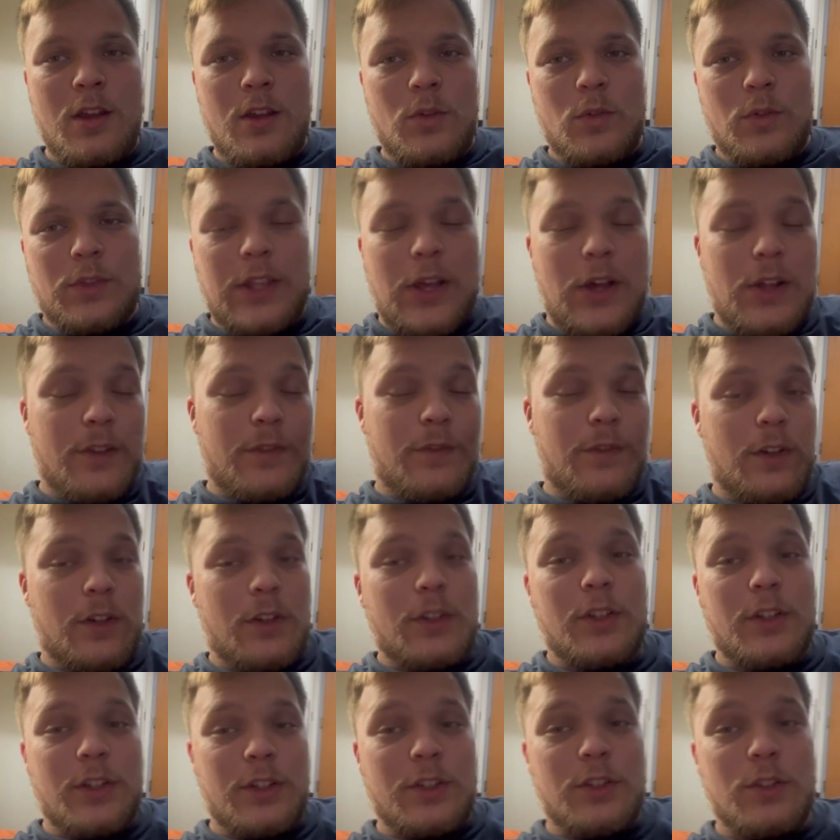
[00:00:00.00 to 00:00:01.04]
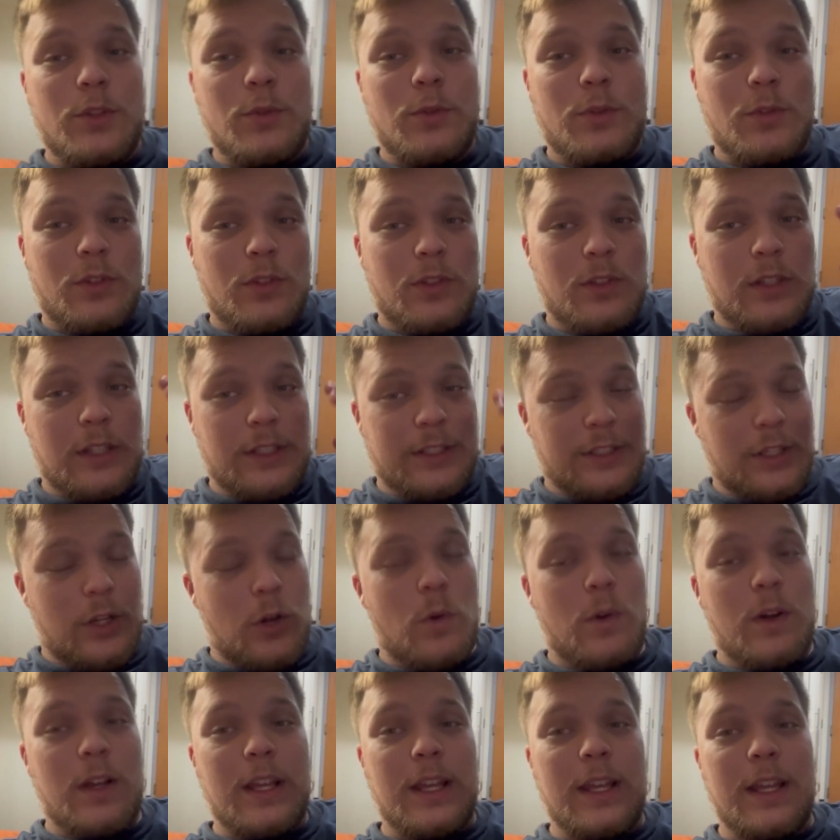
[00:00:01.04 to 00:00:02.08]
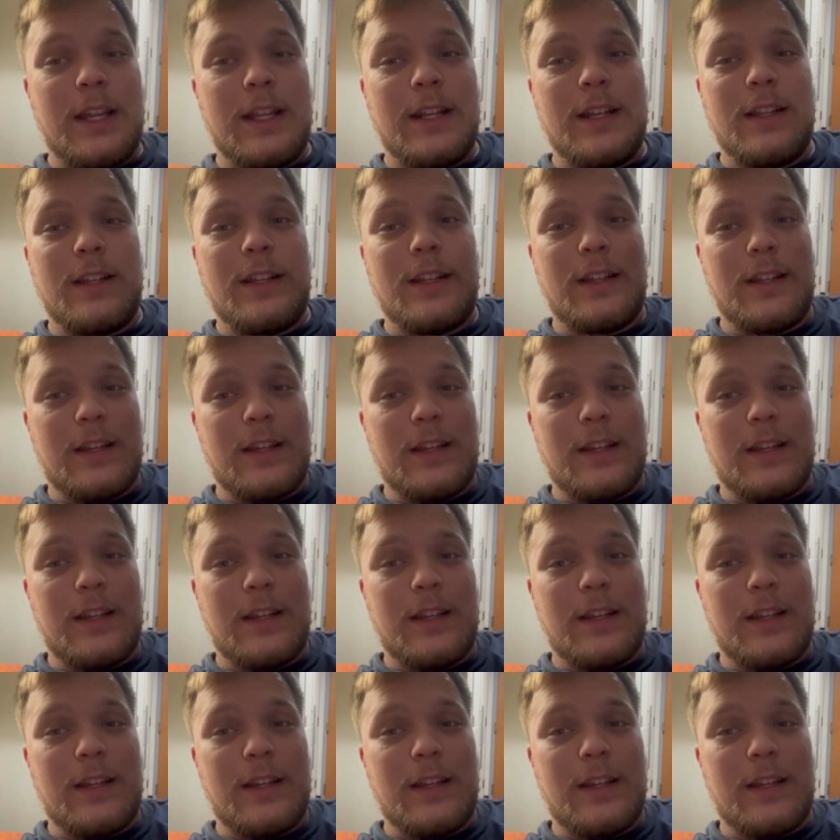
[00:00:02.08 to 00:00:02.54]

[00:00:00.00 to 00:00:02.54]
Without further ado, let's go ahead